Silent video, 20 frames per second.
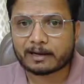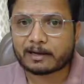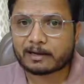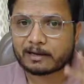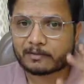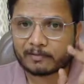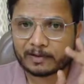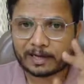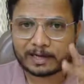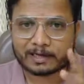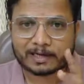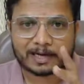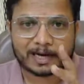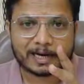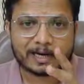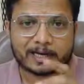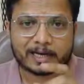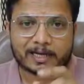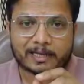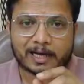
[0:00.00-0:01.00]
reflector
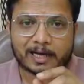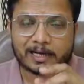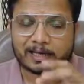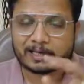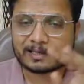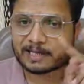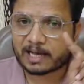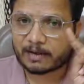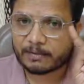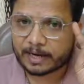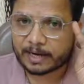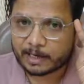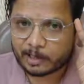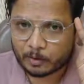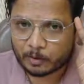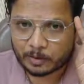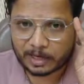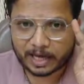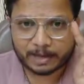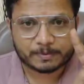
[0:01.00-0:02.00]
antenna is having
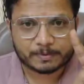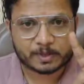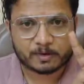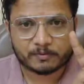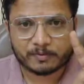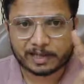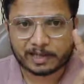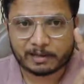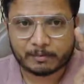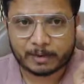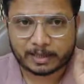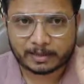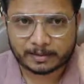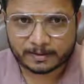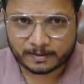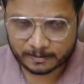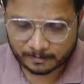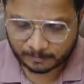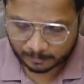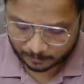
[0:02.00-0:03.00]
two types of
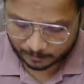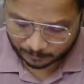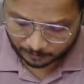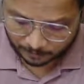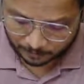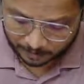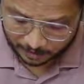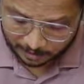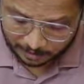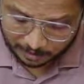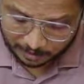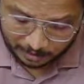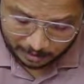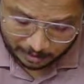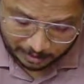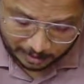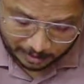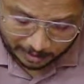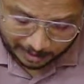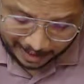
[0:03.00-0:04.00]
elements,
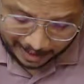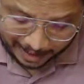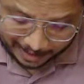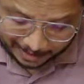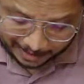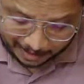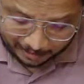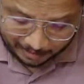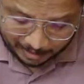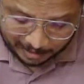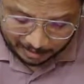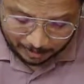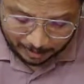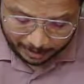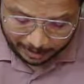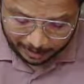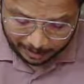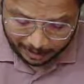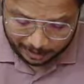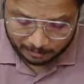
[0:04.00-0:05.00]
active
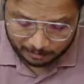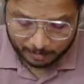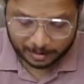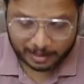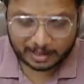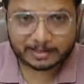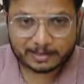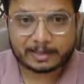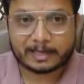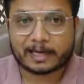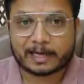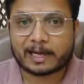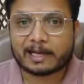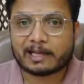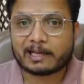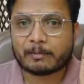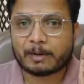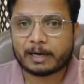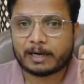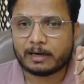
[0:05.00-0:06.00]
element and parasitic
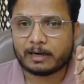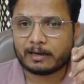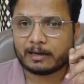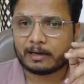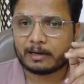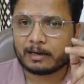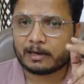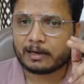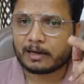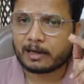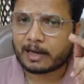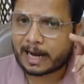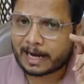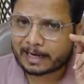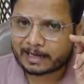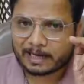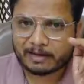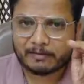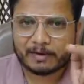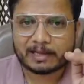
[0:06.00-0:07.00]
element.
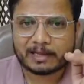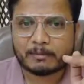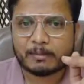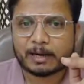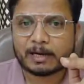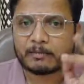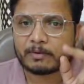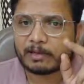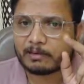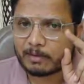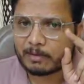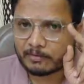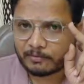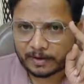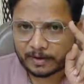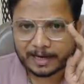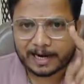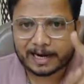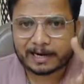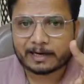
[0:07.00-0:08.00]
Active element will be
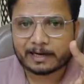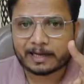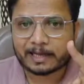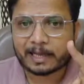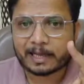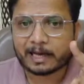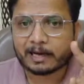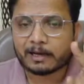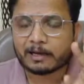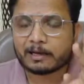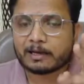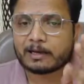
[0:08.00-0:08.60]
feed antenna,